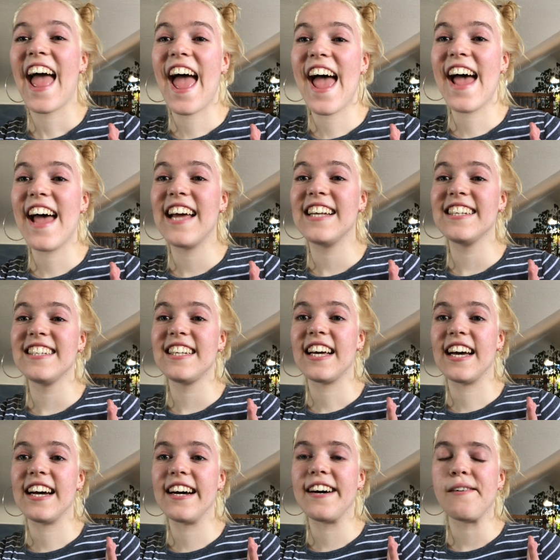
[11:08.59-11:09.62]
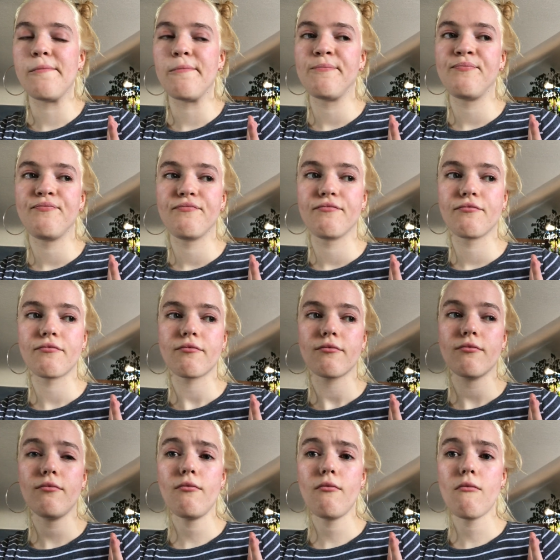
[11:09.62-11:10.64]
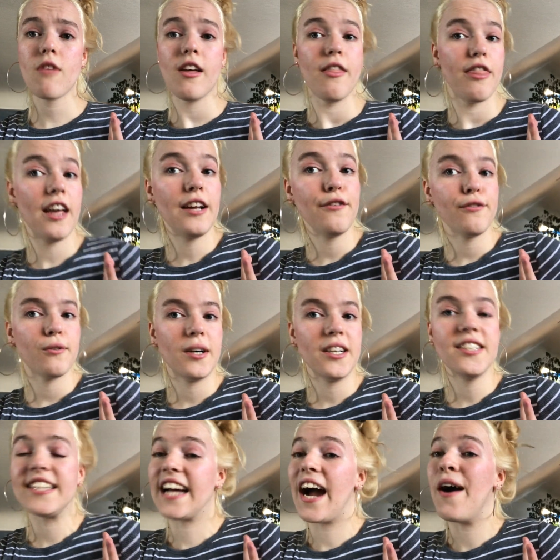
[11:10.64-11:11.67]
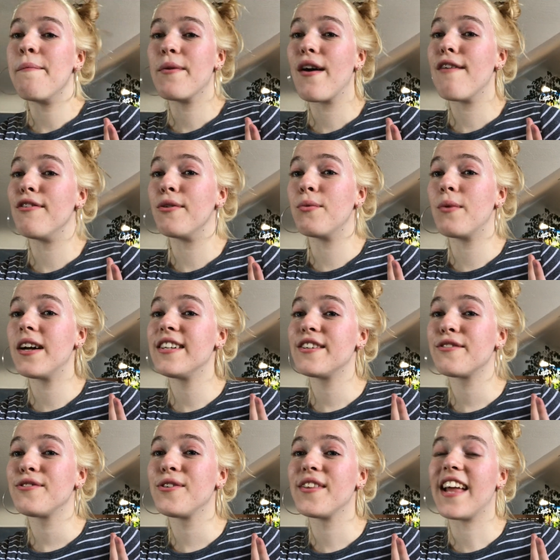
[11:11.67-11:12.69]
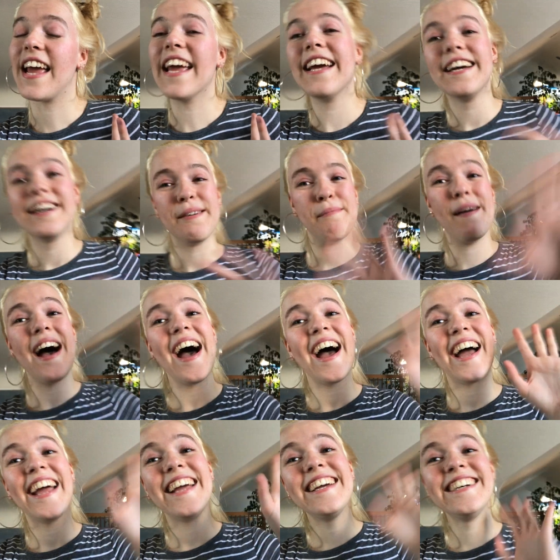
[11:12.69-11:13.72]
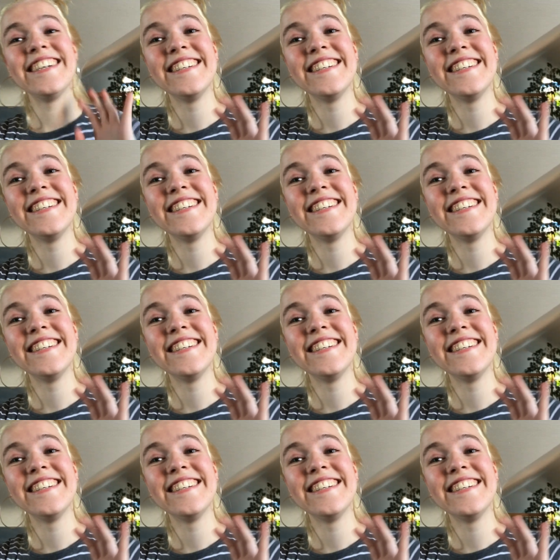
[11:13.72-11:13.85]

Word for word: And um, Thanks for watching. I hope you have a wonderful day. Bye!